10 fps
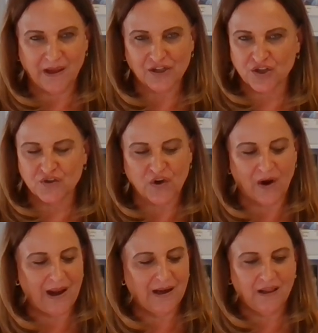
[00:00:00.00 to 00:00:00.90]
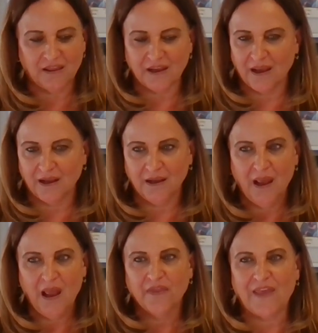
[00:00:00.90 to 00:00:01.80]
issues or anything
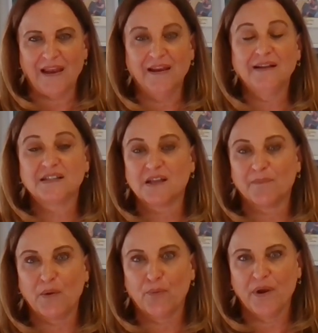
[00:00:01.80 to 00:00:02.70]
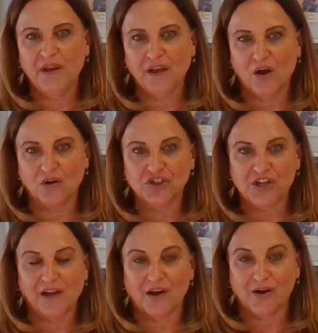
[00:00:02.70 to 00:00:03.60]
that needs to be
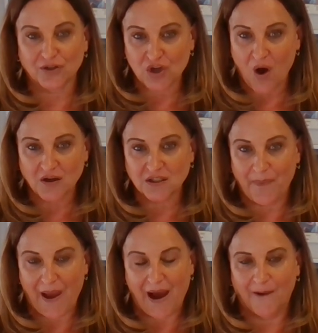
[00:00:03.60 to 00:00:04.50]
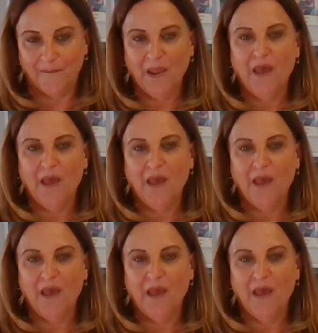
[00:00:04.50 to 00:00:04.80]
renegotiated or talked about,